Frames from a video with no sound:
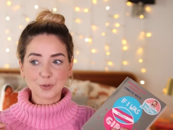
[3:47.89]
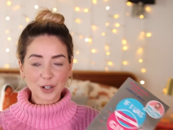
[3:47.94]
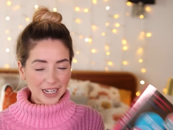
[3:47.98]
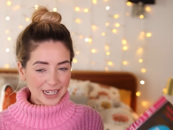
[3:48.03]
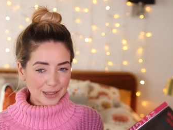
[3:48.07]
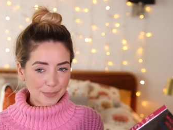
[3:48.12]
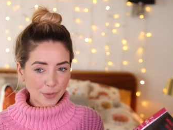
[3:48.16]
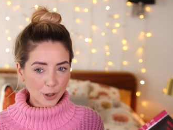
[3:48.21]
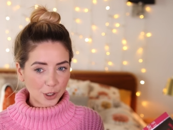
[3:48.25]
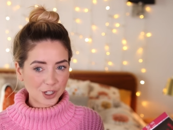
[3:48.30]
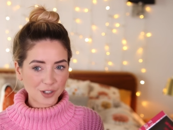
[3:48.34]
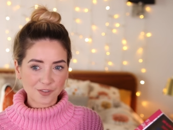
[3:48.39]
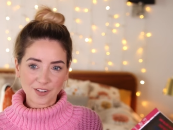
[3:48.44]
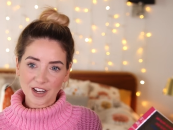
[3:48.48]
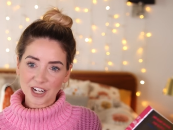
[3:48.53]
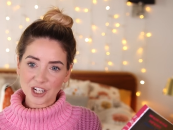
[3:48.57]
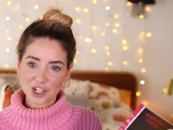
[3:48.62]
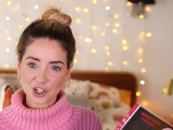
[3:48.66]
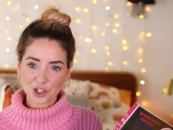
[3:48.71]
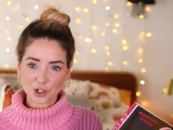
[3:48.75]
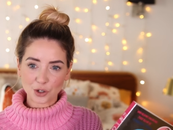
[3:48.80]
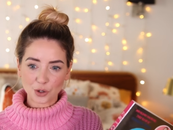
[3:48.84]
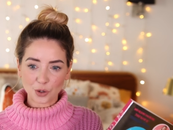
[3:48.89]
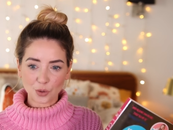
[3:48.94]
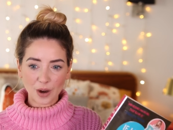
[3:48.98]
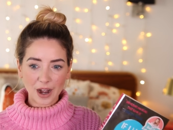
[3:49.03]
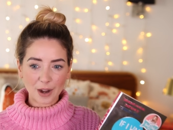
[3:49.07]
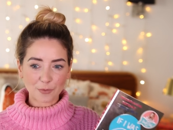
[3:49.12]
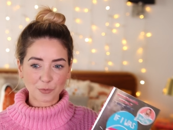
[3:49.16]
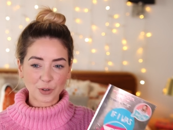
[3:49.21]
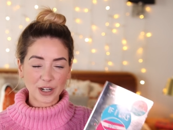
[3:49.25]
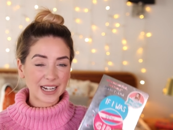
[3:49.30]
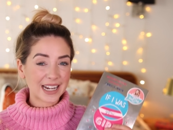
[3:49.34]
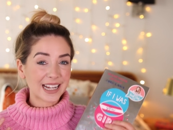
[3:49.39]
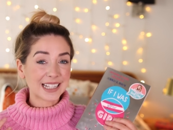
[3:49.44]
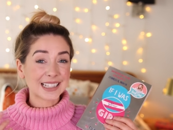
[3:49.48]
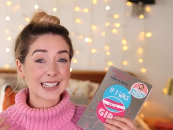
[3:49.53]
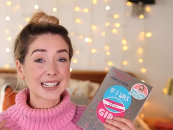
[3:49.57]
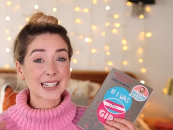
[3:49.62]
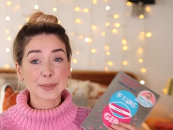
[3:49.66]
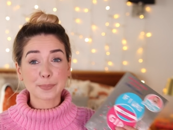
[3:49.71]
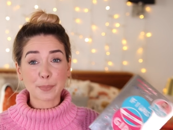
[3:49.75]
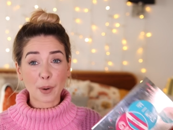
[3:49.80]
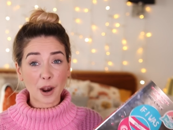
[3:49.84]
really motivational and really
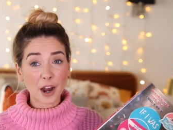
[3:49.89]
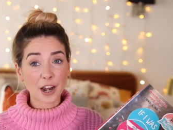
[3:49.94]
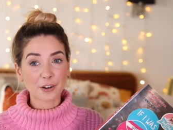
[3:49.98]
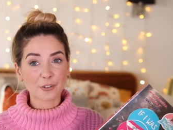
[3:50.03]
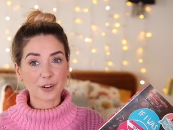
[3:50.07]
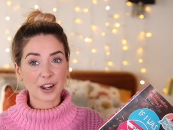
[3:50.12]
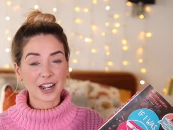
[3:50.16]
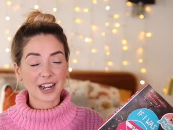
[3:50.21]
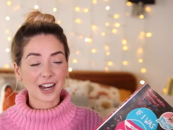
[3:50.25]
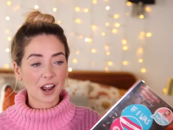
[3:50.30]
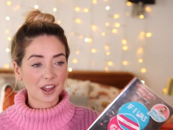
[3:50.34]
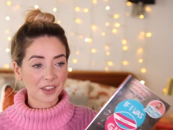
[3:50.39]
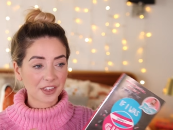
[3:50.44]
inspiring.